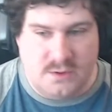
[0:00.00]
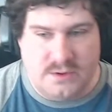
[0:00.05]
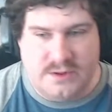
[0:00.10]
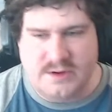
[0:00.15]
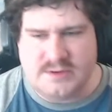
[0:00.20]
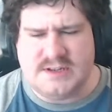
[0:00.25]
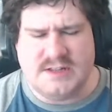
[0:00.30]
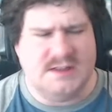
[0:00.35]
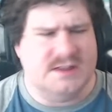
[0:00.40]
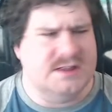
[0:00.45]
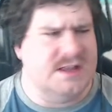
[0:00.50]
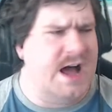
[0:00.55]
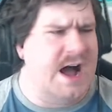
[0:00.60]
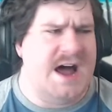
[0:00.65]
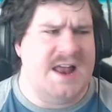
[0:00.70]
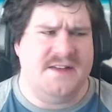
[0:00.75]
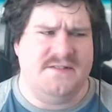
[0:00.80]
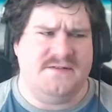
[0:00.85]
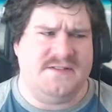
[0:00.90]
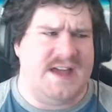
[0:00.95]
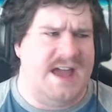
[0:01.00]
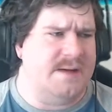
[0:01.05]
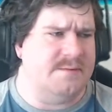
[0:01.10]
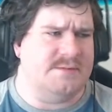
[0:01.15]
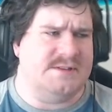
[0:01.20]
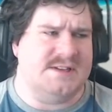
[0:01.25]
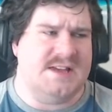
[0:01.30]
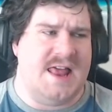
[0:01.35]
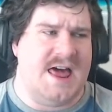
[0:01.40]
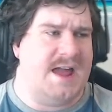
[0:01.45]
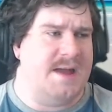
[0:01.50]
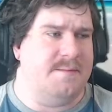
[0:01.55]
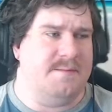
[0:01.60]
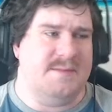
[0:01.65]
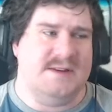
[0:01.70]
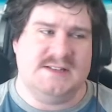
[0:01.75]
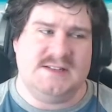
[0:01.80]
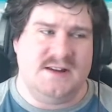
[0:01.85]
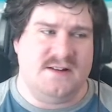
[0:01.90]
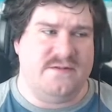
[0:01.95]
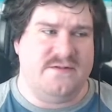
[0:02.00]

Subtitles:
There's a lot of games that I am missing